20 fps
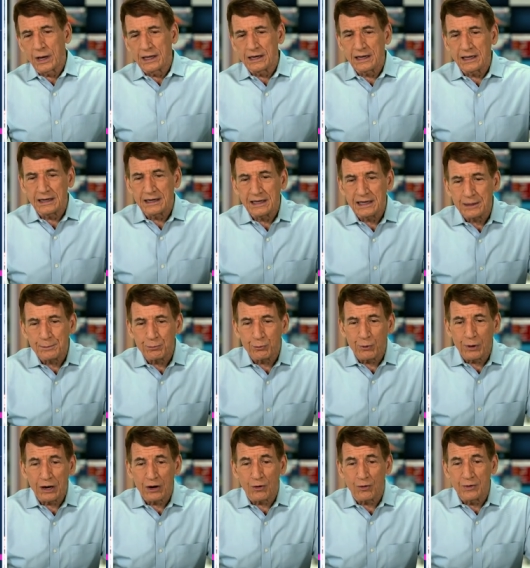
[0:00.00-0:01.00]
when it hit
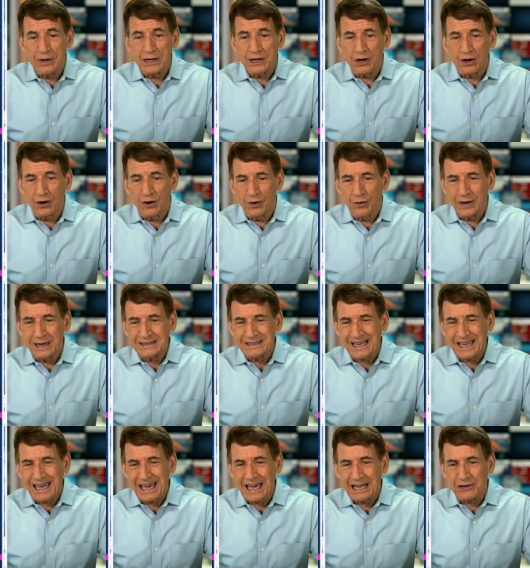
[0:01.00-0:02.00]
Puerto Rico
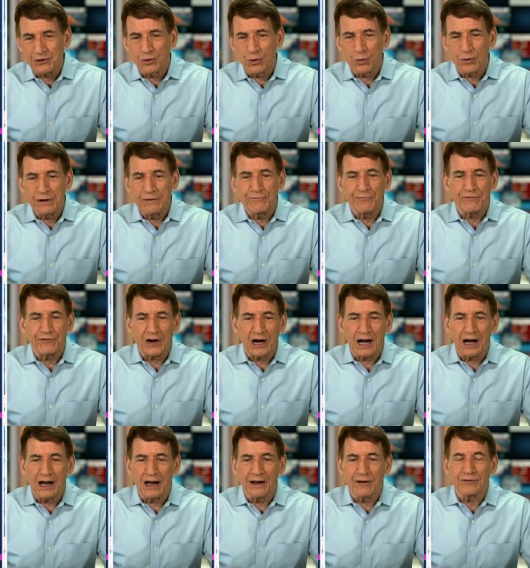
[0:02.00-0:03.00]
as a Category
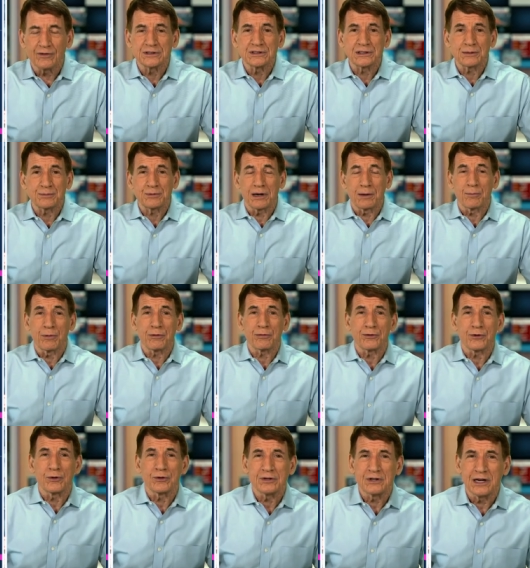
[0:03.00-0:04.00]
5 on September
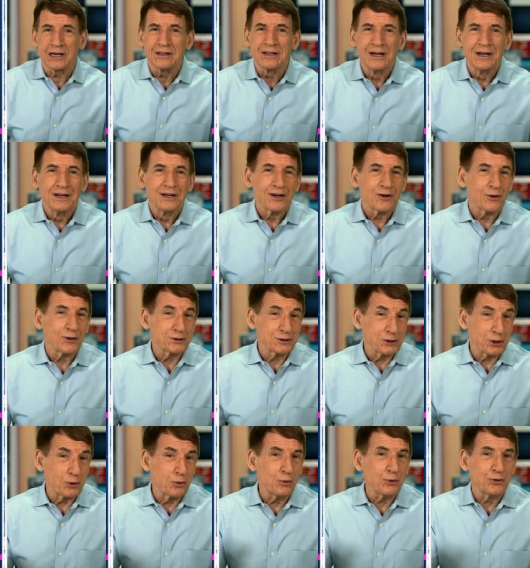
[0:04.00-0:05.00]
13th, called
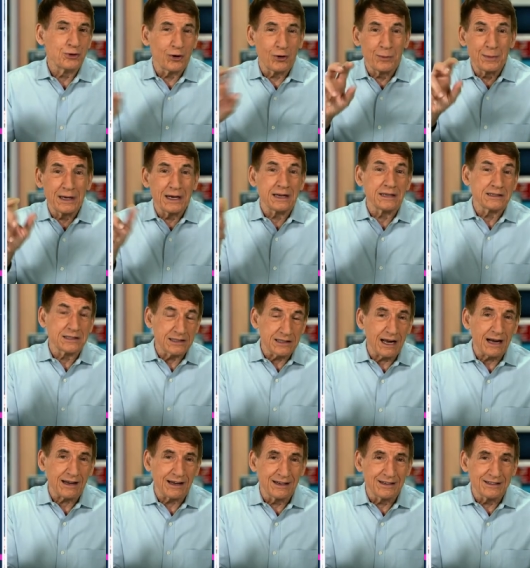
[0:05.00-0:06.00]
Segundo, meaning
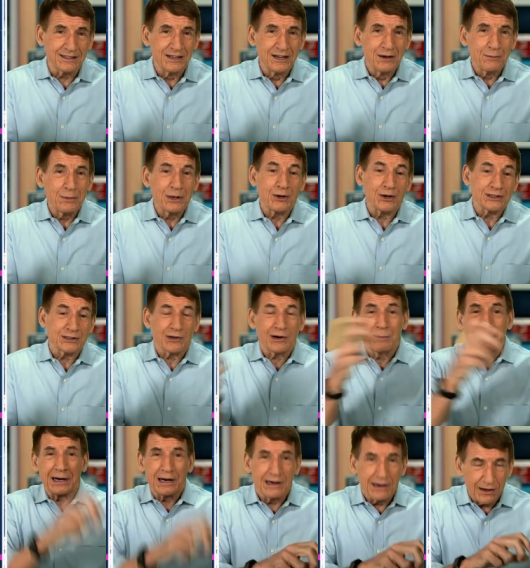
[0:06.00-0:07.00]
second, because
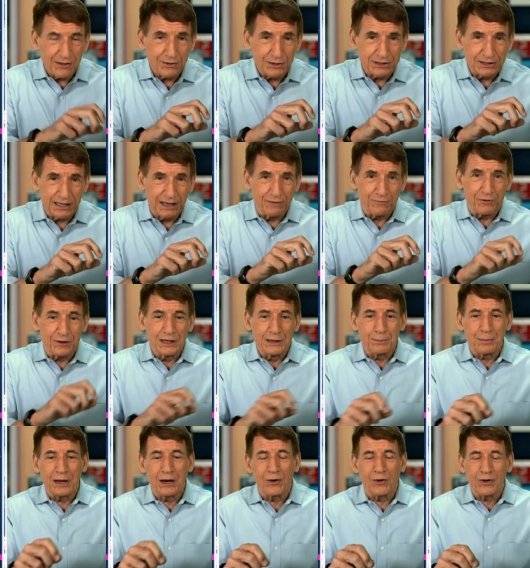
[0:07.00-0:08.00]
there had been another San
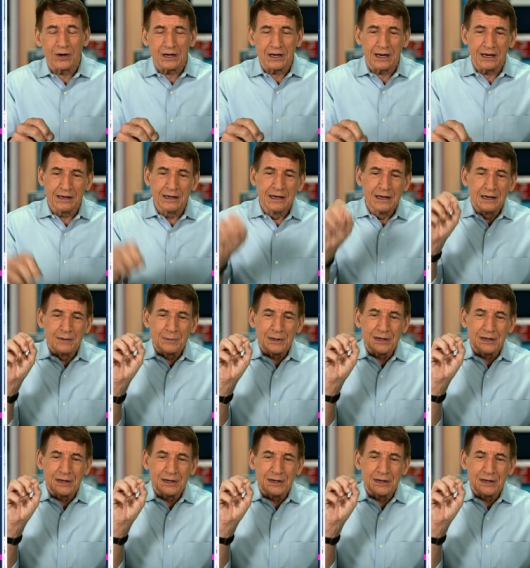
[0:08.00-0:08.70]
Felipe hurricane,